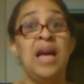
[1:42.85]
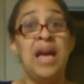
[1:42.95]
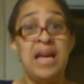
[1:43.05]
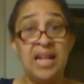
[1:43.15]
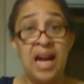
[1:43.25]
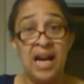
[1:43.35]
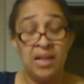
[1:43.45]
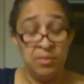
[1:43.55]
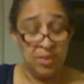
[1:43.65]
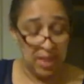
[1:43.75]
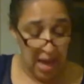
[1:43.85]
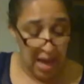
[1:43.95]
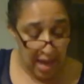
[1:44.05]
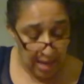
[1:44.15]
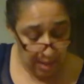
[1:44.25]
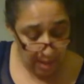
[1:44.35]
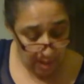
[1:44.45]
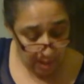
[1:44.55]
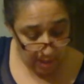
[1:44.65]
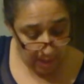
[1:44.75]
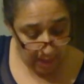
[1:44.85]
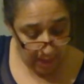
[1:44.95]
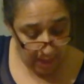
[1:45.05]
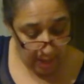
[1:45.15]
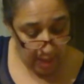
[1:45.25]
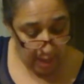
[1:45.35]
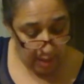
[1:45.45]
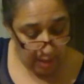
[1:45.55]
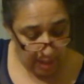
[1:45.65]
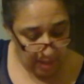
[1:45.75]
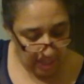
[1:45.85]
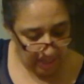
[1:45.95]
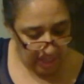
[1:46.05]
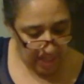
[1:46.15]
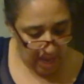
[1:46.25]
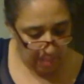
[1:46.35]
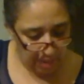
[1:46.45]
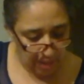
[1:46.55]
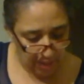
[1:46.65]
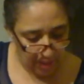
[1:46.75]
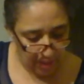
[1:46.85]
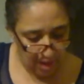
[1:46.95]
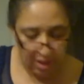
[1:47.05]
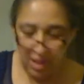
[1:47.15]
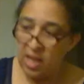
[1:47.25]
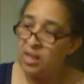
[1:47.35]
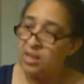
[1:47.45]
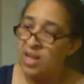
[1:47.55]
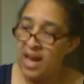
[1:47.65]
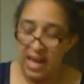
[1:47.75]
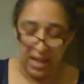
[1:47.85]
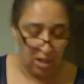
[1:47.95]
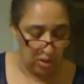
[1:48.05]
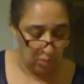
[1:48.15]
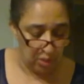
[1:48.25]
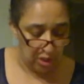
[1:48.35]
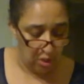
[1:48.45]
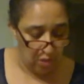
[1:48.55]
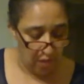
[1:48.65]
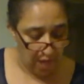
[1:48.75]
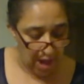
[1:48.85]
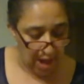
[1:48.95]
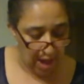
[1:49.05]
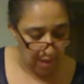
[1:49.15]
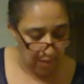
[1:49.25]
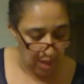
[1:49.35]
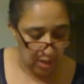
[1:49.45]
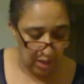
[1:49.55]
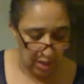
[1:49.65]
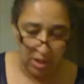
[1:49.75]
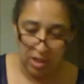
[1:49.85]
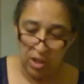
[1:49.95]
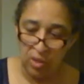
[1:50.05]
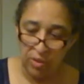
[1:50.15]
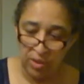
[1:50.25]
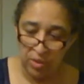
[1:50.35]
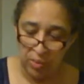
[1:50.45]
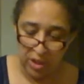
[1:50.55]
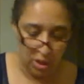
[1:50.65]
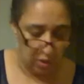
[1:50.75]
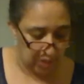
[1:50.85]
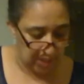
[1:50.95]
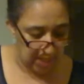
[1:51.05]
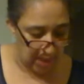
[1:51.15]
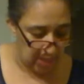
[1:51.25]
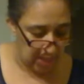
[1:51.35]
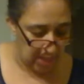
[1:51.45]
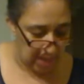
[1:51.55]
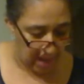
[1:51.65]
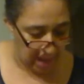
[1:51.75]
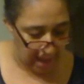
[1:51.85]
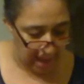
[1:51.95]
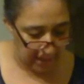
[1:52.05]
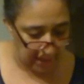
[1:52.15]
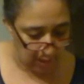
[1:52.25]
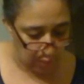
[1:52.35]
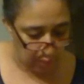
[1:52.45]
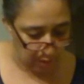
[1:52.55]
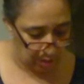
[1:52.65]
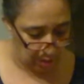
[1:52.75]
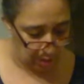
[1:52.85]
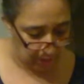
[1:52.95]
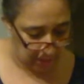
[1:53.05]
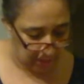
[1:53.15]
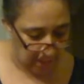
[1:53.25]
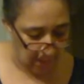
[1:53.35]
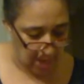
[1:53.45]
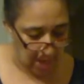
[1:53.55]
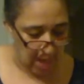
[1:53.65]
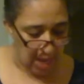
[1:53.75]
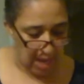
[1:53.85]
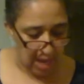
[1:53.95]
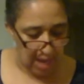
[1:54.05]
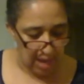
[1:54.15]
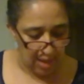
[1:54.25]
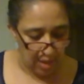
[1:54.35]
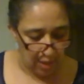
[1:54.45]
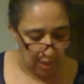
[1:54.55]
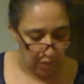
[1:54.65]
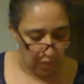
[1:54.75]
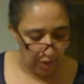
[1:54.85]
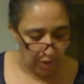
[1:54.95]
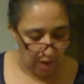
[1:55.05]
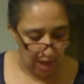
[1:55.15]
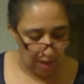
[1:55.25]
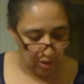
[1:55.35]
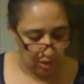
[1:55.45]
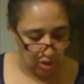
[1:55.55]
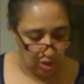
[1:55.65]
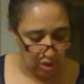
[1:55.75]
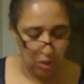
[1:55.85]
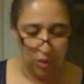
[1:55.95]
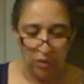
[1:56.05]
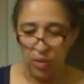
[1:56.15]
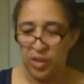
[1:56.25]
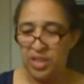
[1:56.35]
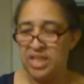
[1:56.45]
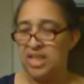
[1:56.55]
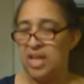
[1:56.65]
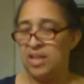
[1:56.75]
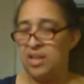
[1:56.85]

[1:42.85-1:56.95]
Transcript: Eight items. And, okay, D did I tell you how much everything cost? The Eggos were two for five. The Good Humors were two for seven. And the Atkins were two for seven. And the French fries was two for six.